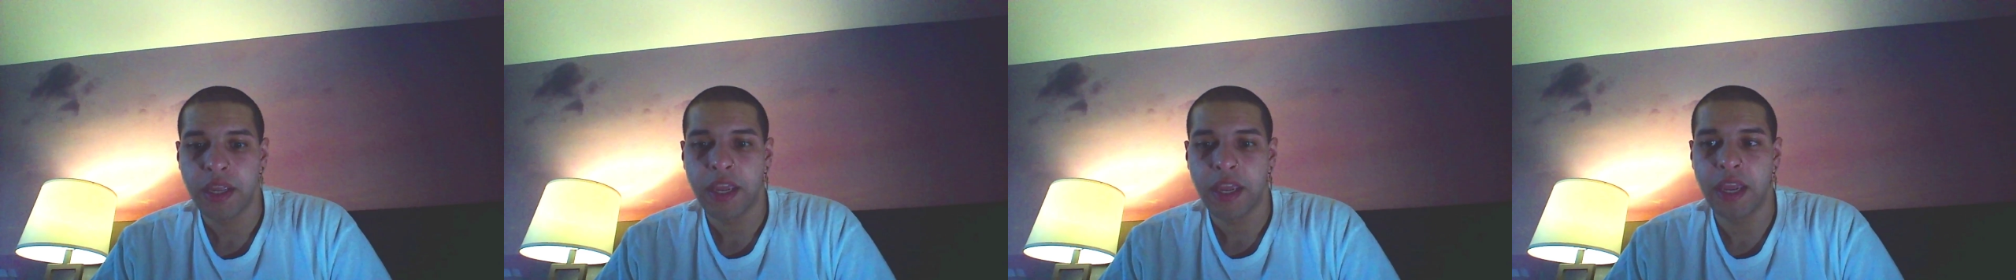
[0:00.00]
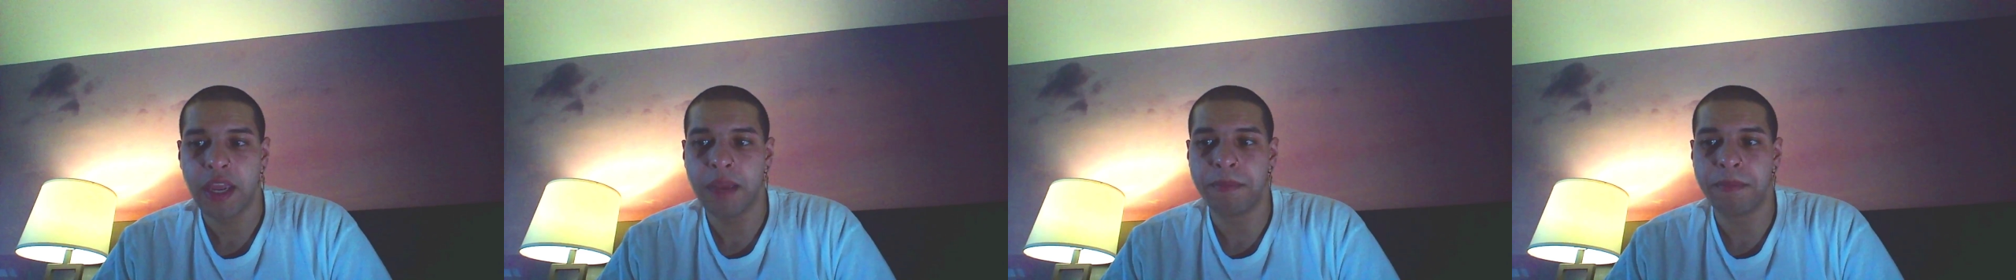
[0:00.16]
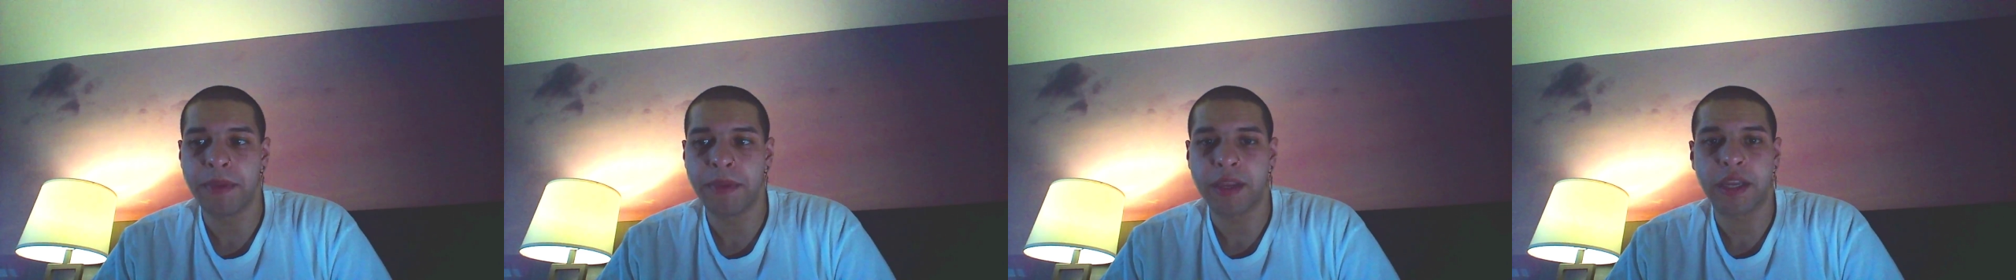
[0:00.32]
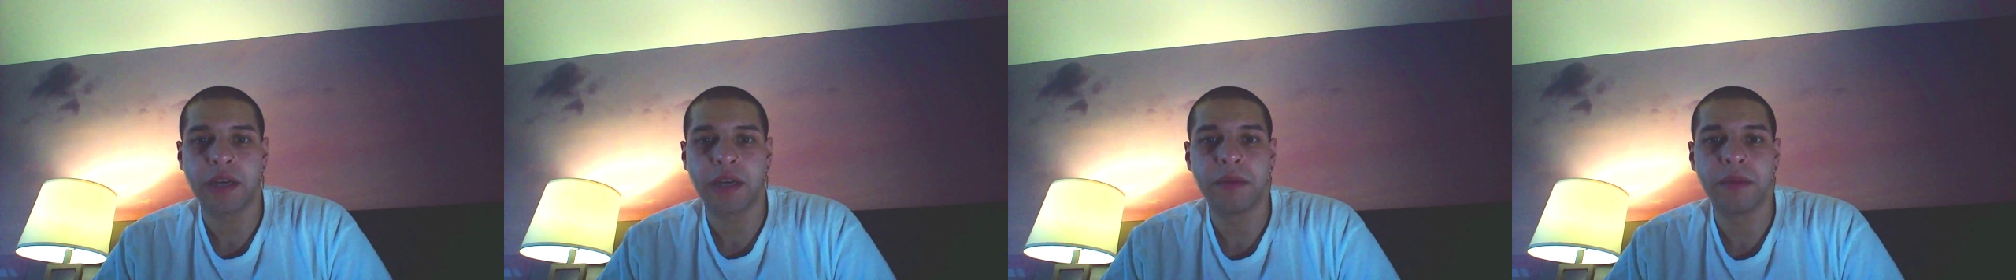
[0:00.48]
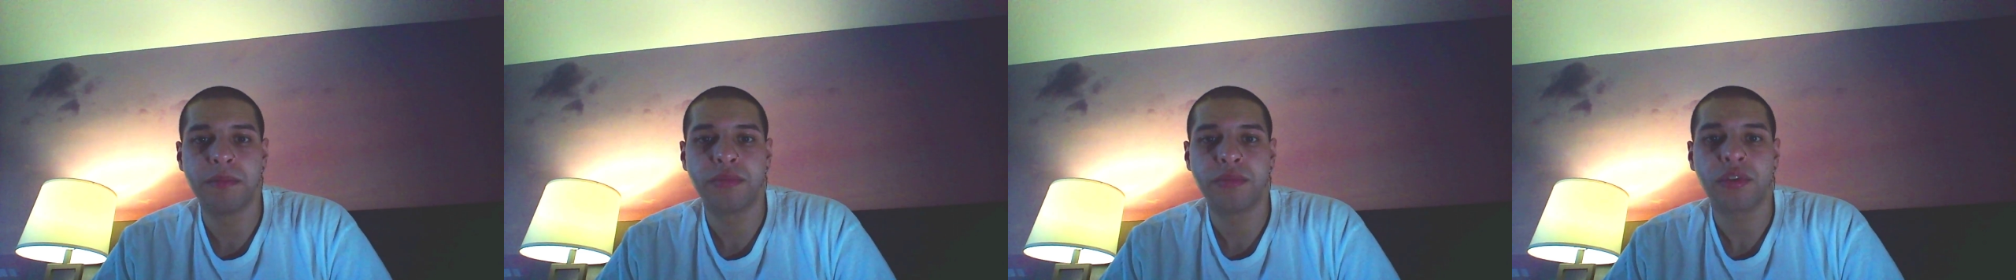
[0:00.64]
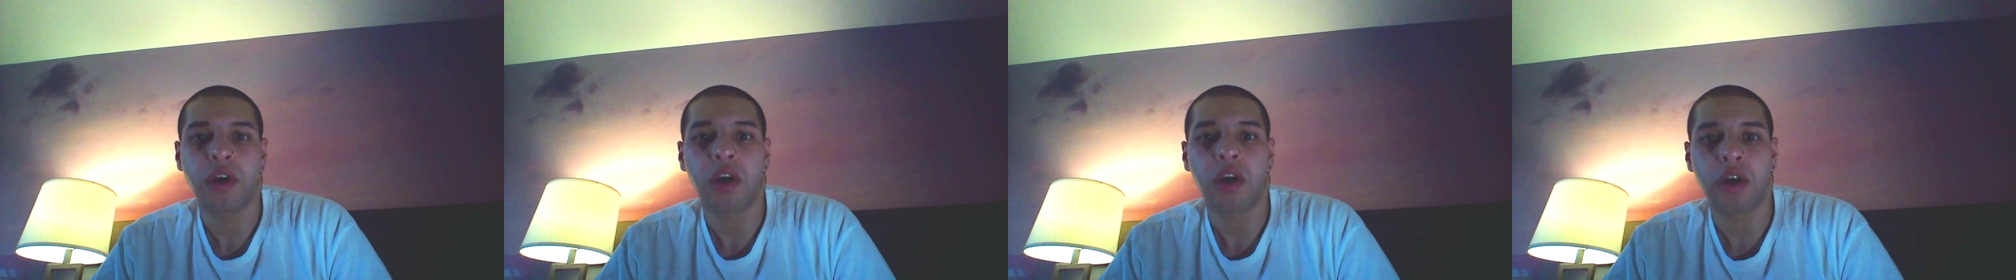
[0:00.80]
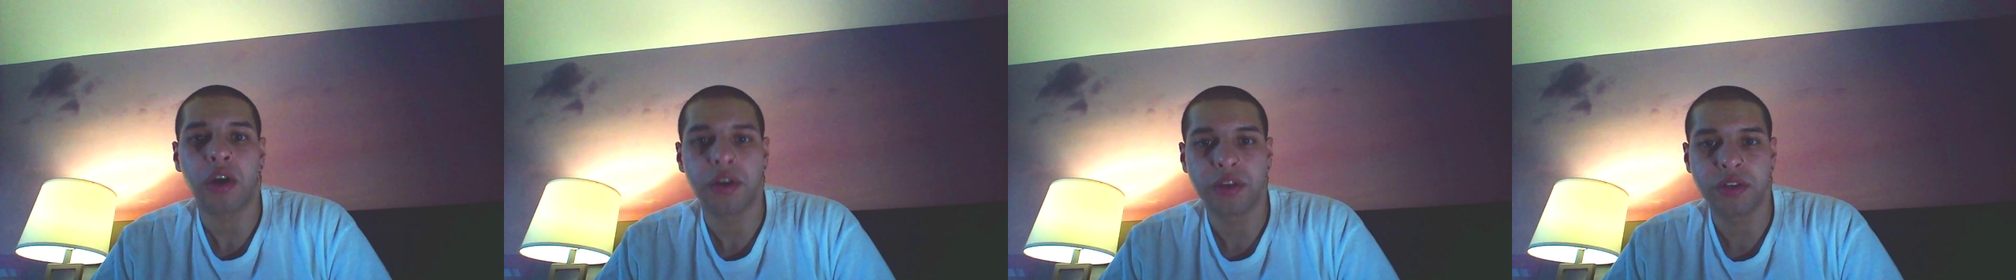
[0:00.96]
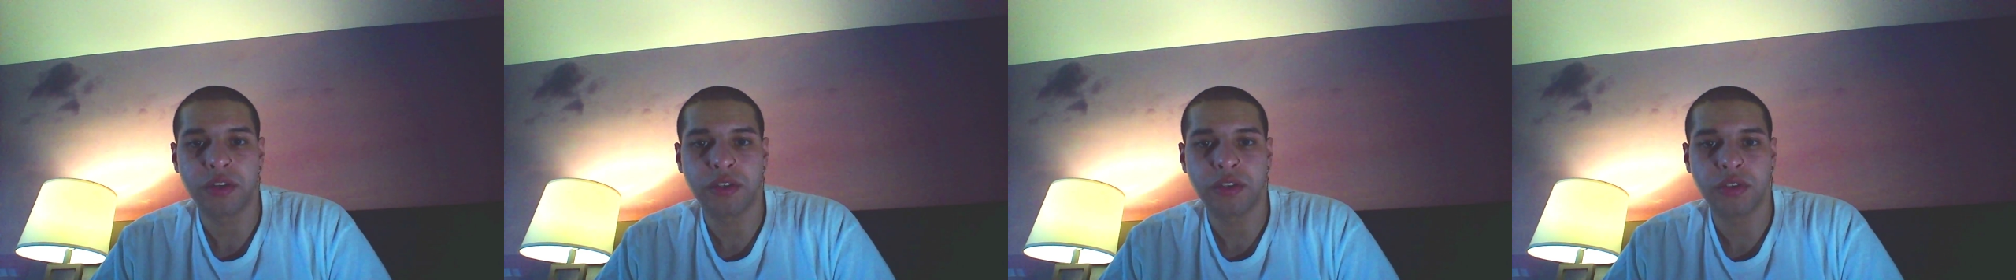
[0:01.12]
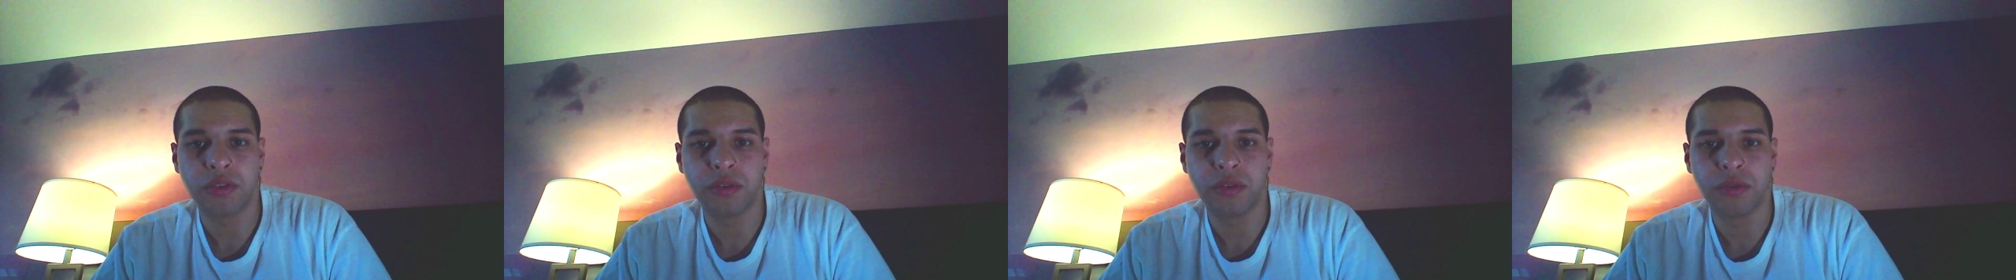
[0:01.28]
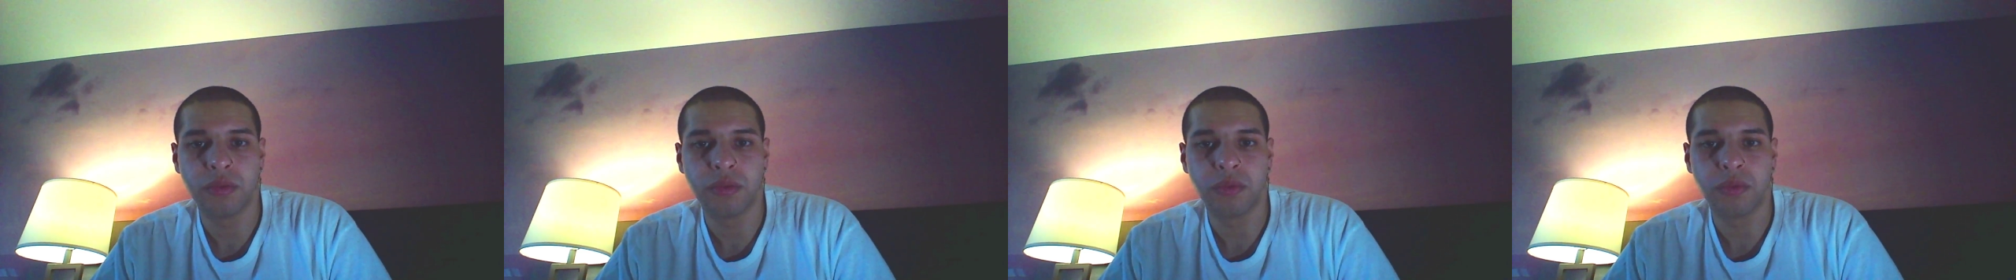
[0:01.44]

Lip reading: it becomes harder to